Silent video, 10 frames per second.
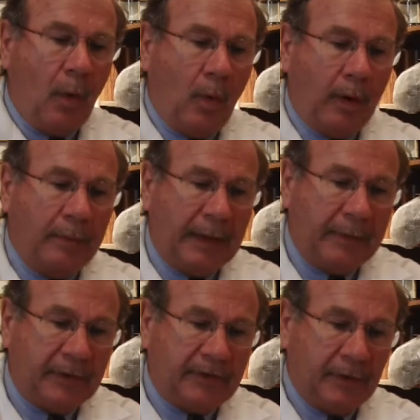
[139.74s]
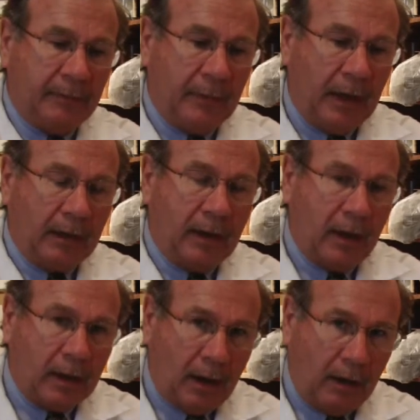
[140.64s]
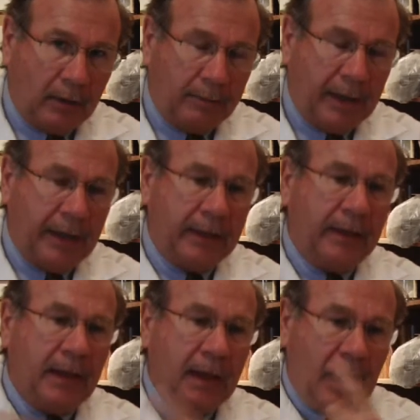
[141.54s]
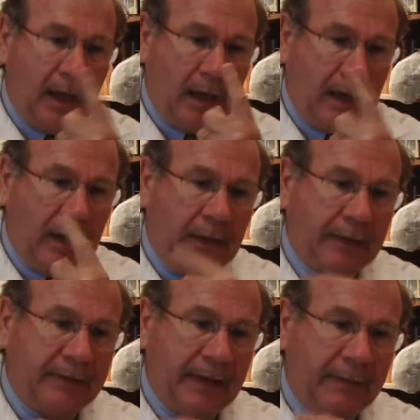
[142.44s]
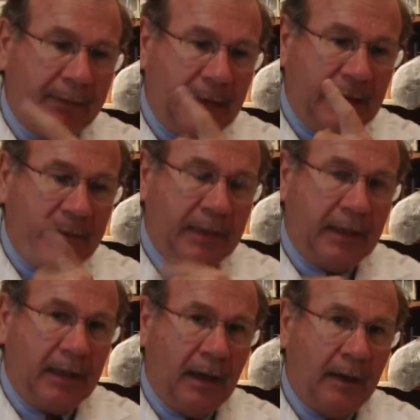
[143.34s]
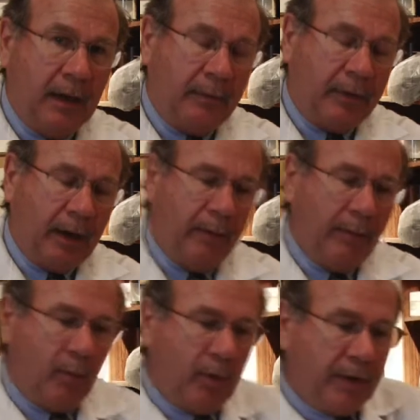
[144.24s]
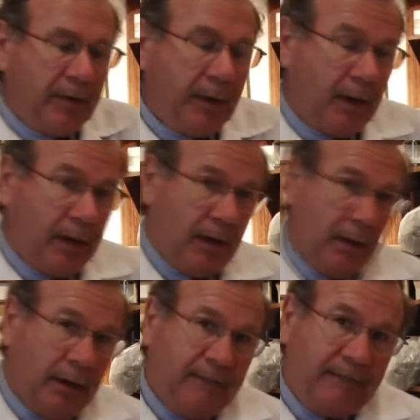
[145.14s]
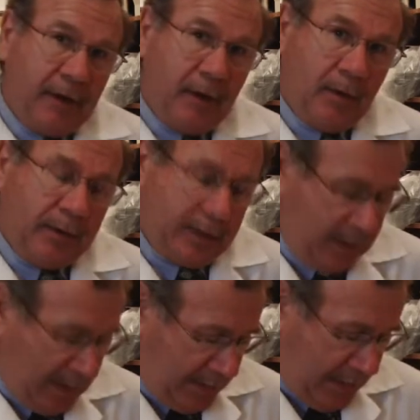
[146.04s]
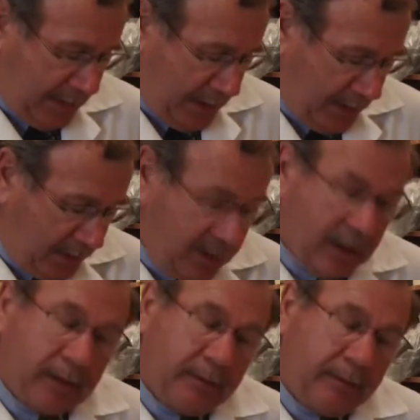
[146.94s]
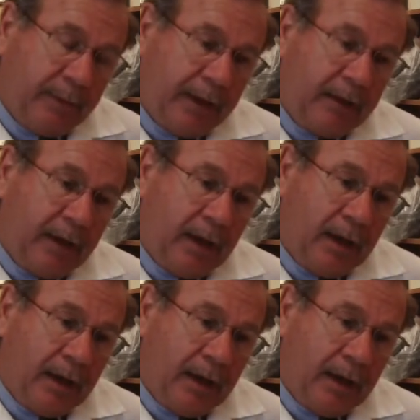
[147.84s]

or maybe some collar pain, that may be a problem with a lymph node that has been